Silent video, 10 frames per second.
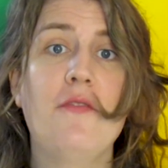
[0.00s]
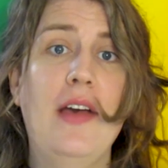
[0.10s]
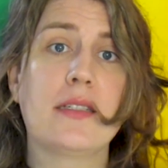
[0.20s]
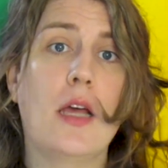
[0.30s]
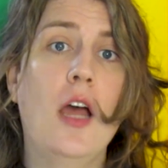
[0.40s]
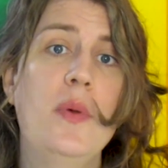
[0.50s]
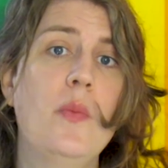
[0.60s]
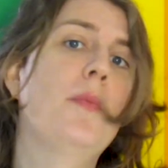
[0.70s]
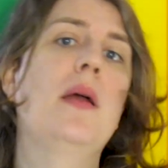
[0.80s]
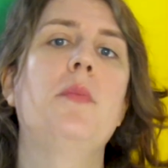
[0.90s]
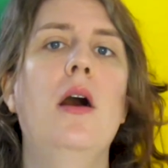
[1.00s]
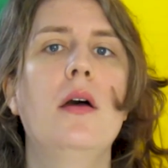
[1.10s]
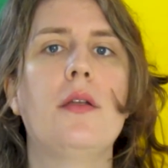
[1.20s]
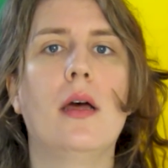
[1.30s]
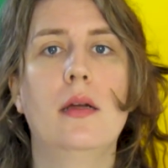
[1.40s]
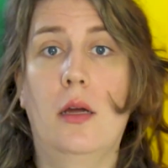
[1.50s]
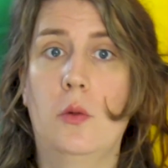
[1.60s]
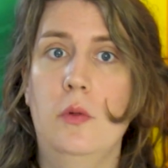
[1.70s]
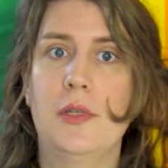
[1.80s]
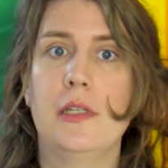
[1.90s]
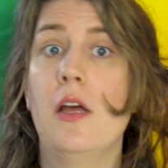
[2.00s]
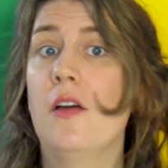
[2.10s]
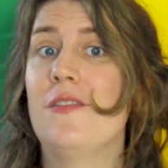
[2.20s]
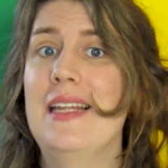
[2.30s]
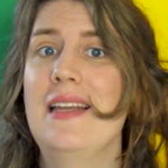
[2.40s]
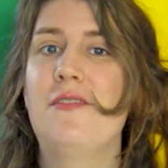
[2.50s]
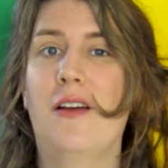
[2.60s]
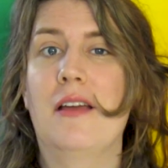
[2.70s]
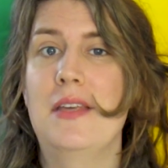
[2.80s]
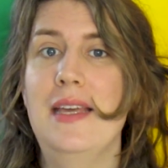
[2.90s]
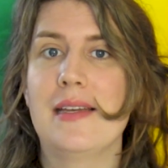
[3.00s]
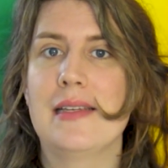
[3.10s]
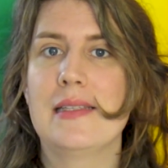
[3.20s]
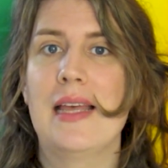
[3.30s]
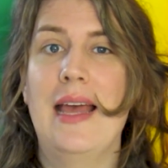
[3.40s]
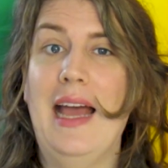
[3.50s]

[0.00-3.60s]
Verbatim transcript: In fact, I've been with my partner, a woman, for nearly five years.